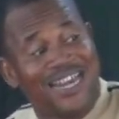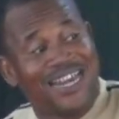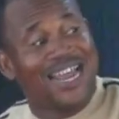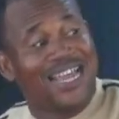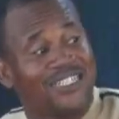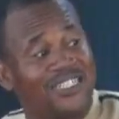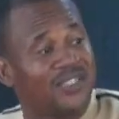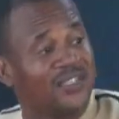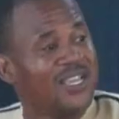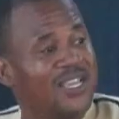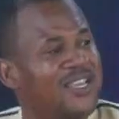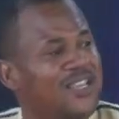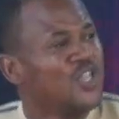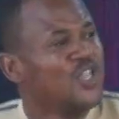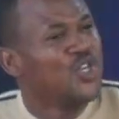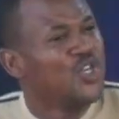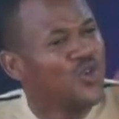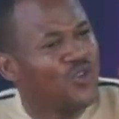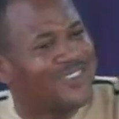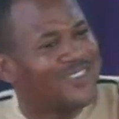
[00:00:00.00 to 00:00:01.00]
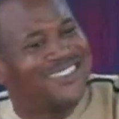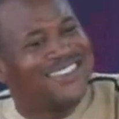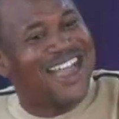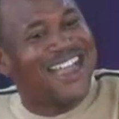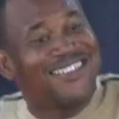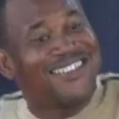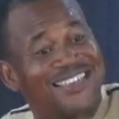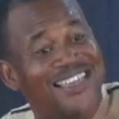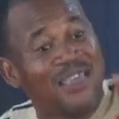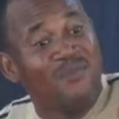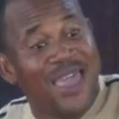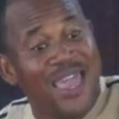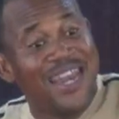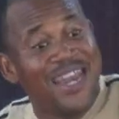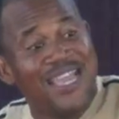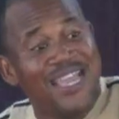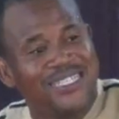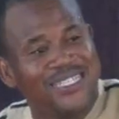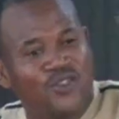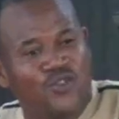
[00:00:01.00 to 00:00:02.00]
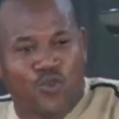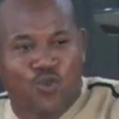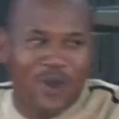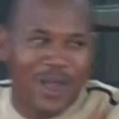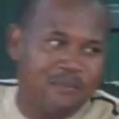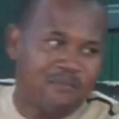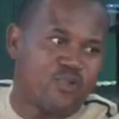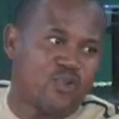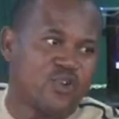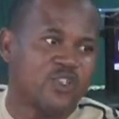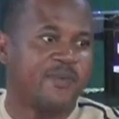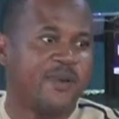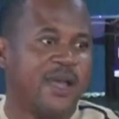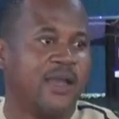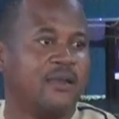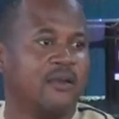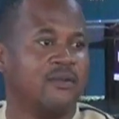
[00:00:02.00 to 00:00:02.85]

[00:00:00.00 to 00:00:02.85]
that she's, use that same energy to go and prosper.